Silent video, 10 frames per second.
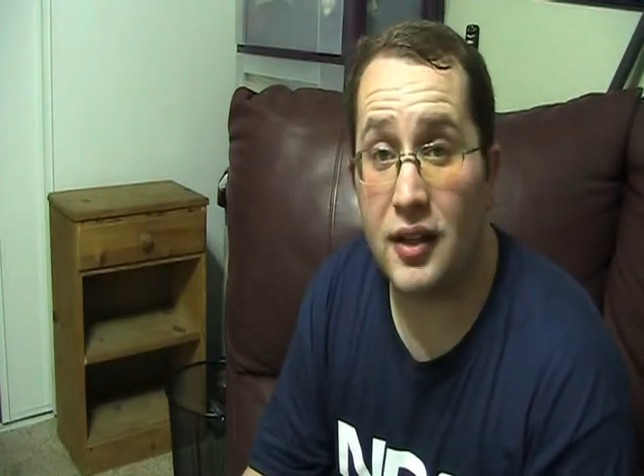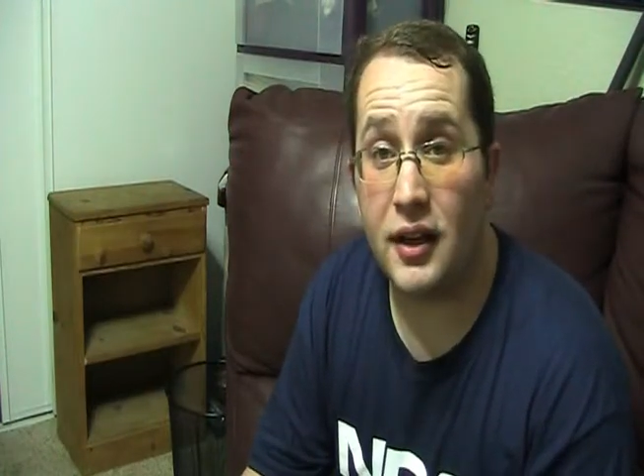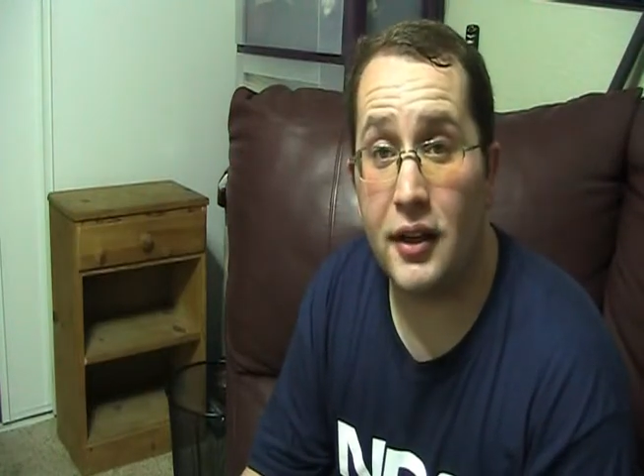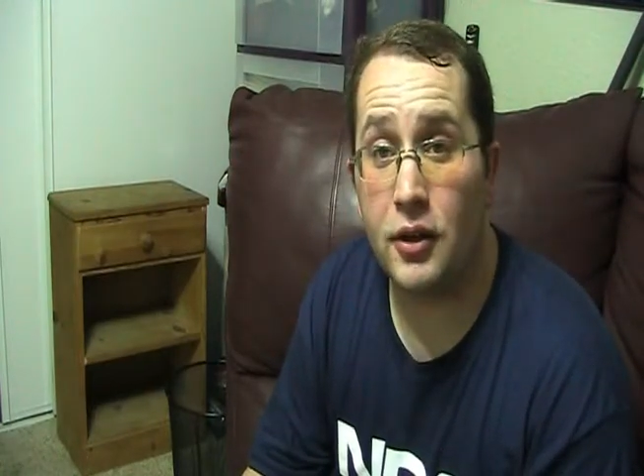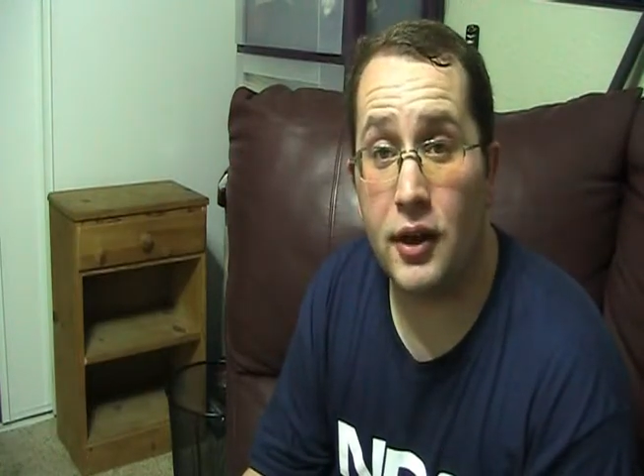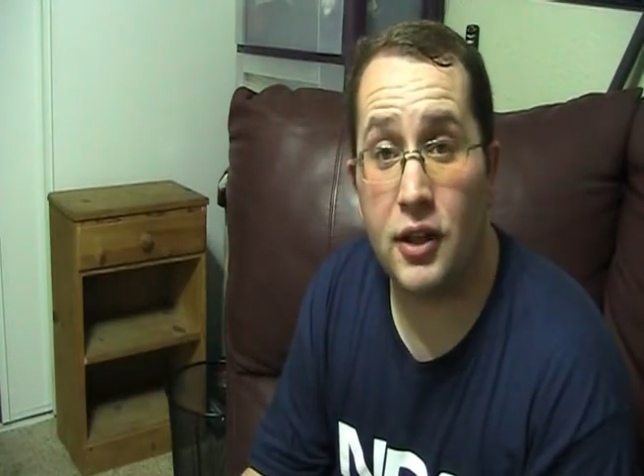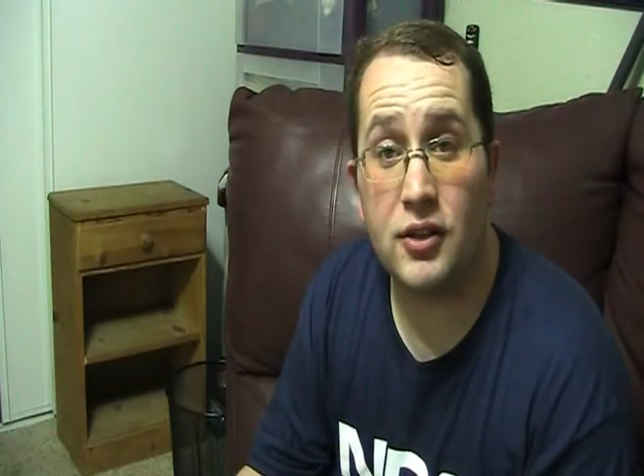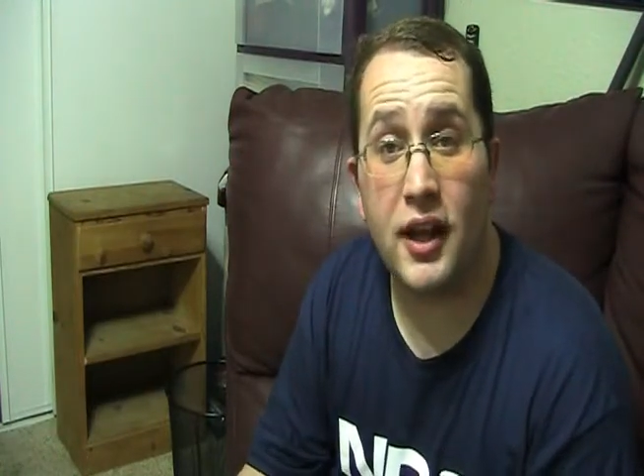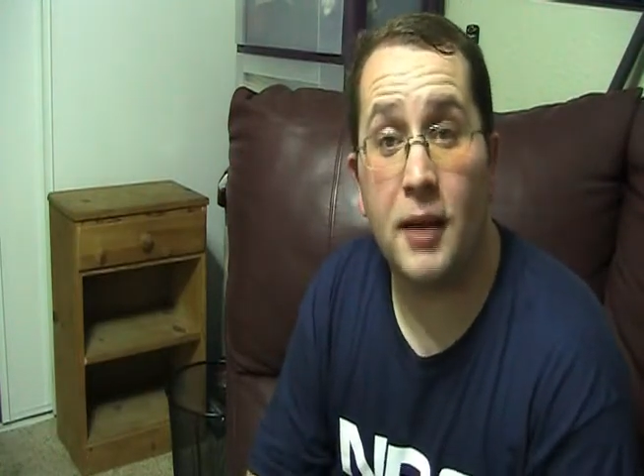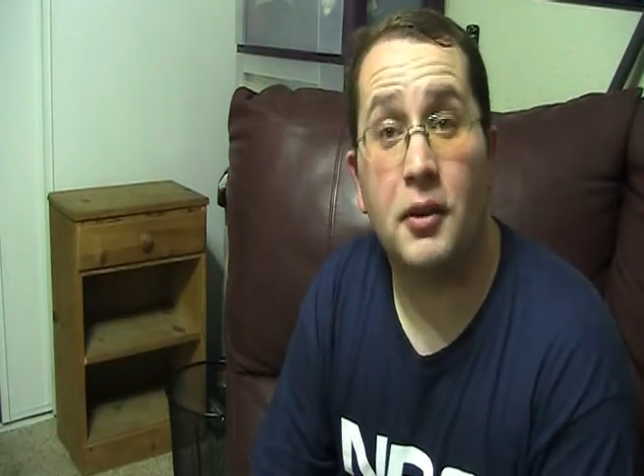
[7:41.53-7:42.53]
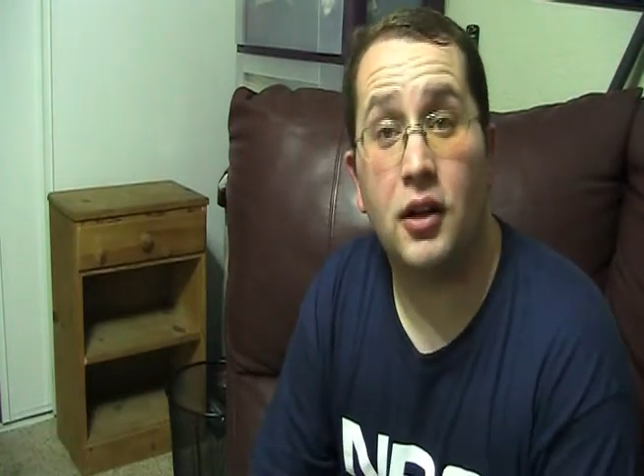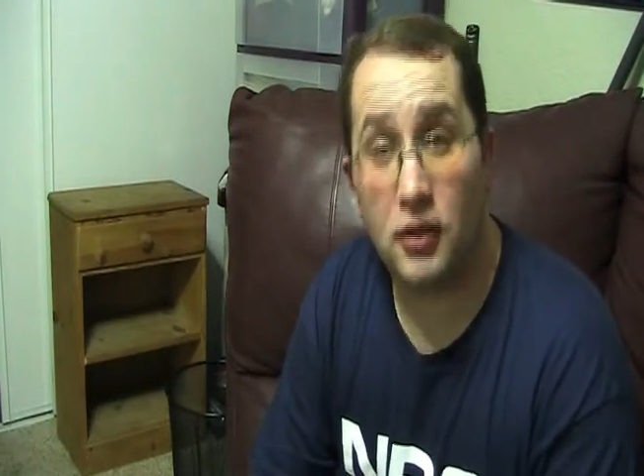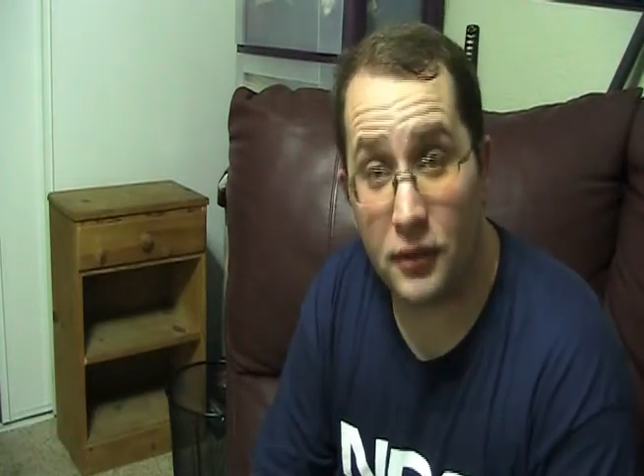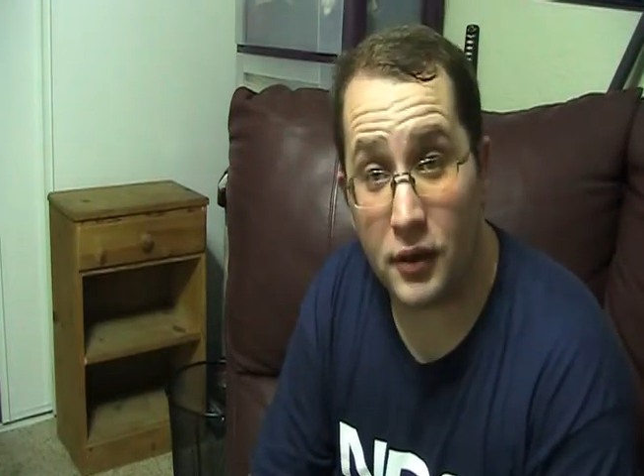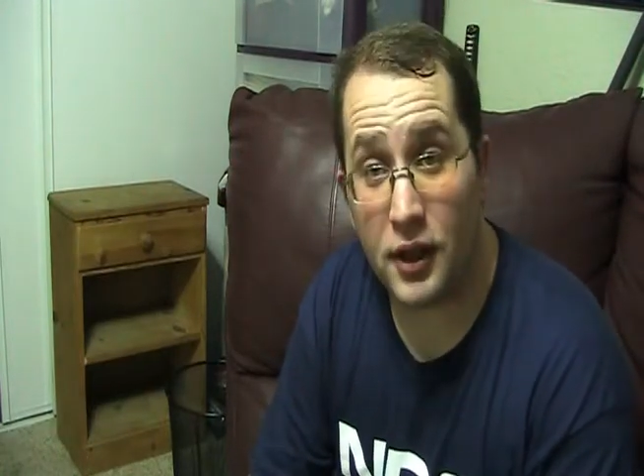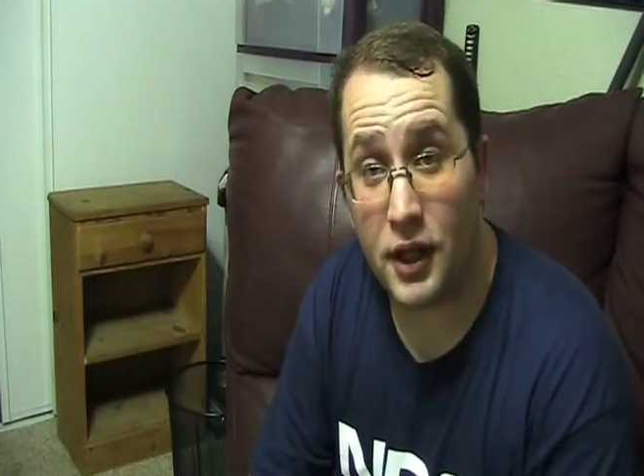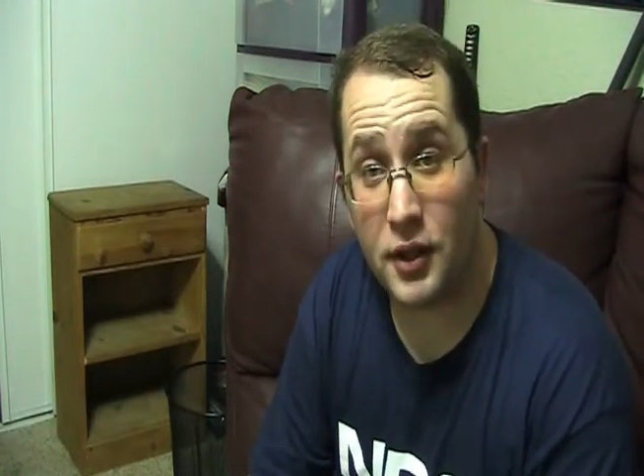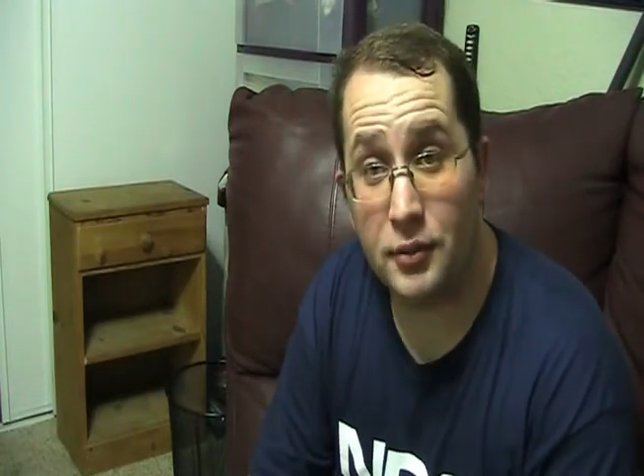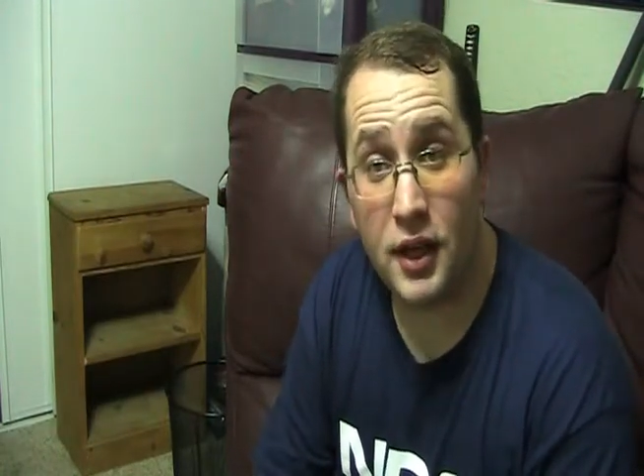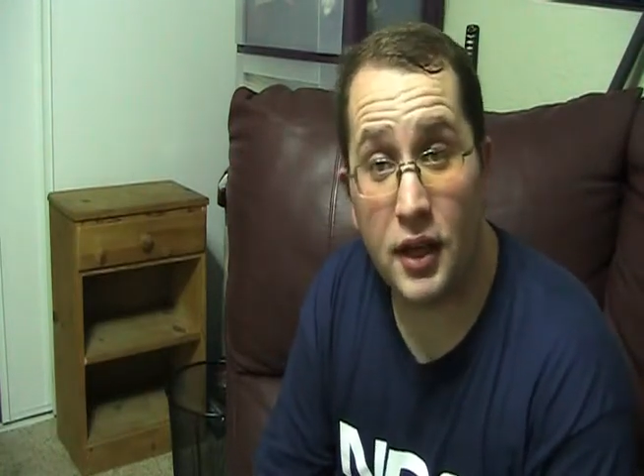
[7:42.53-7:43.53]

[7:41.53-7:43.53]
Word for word: I gotta go get used to Hamlet all over again.